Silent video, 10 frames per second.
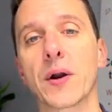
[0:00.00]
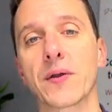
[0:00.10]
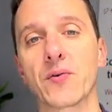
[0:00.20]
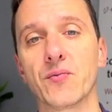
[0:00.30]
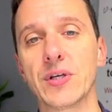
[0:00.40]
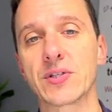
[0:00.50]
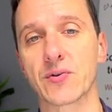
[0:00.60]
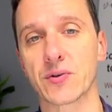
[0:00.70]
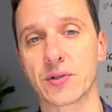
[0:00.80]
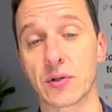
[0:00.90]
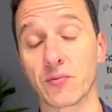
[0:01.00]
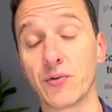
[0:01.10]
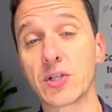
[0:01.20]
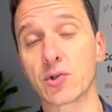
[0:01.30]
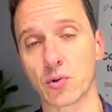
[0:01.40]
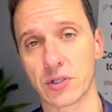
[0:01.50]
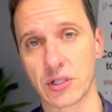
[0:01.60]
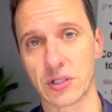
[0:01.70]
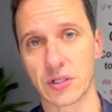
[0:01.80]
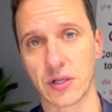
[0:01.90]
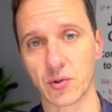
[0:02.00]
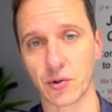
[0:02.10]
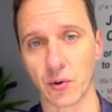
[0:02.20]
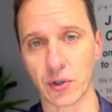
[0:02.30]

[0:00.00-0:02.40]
are the resources that you're going